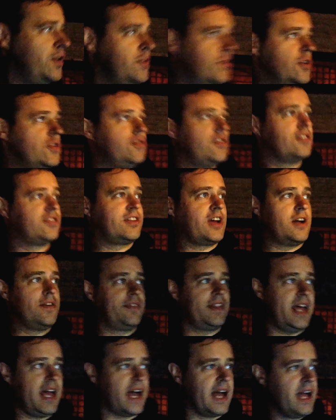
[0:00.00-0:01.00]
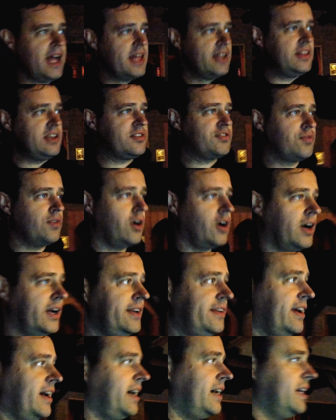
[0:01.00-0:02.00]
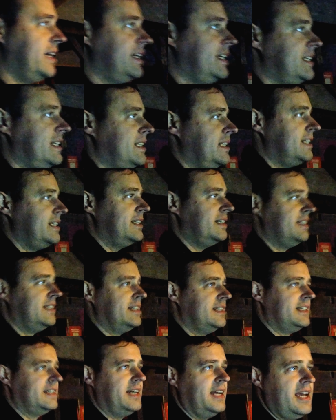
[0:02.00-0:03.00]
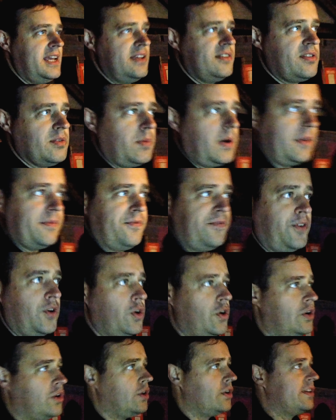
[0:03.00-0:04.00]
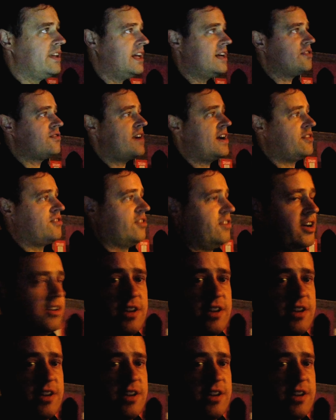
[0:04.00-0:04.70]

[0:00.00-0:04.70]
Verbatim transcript: Voodoo just over there. This ride is the one for the attraction.